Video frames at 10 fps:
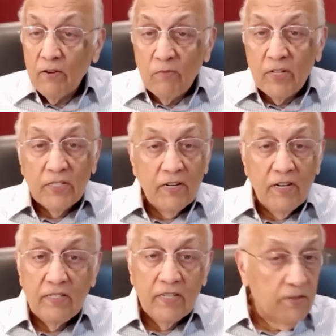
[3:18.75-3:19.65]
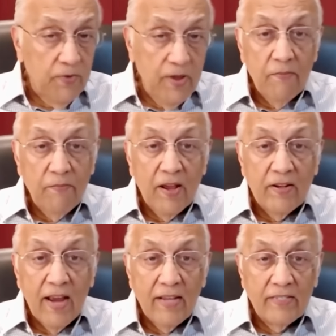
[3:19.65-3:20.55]
The Romans 13 says we have to
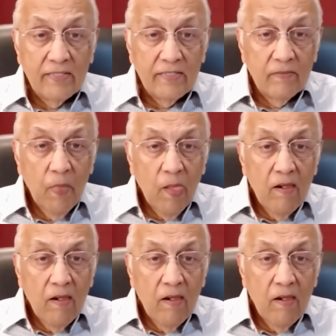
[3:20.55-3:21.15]
pay our taxes.